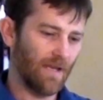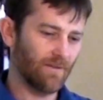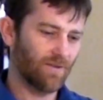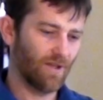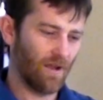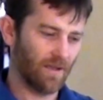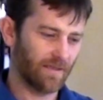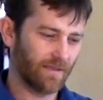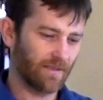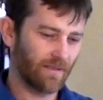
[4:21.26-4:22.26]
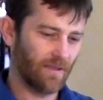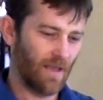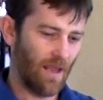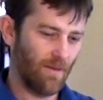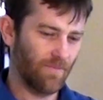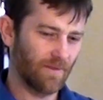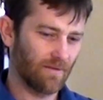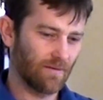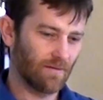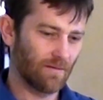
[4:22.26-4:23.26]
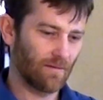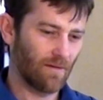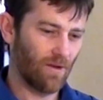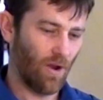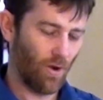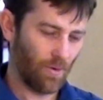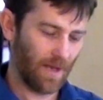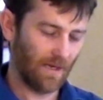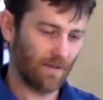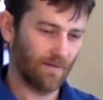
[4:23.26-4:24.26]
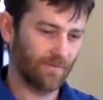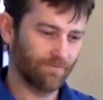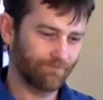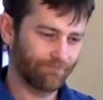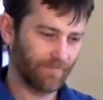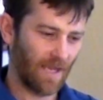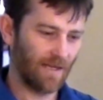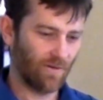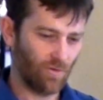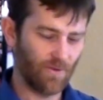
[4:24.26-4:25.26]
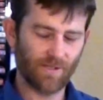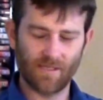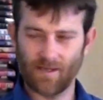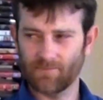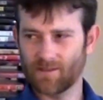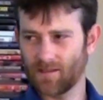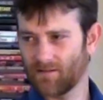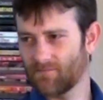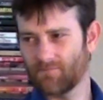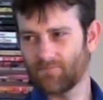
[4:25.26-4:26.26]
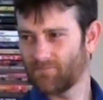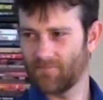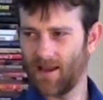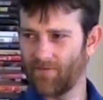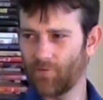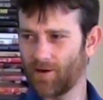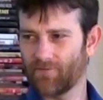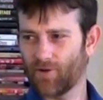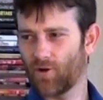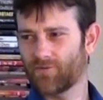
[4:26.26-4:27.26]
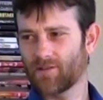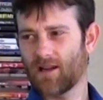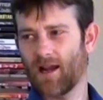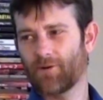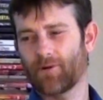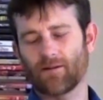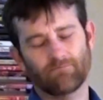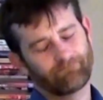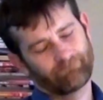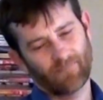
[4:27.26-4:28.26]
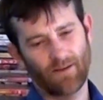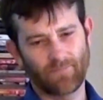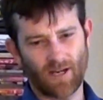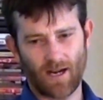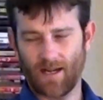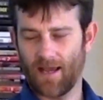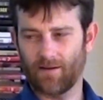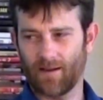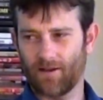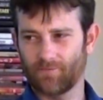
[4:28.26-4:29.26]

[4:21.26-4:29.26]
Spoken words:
It just keeps going, and it almost seems that everyone involved kind of went, checking out now.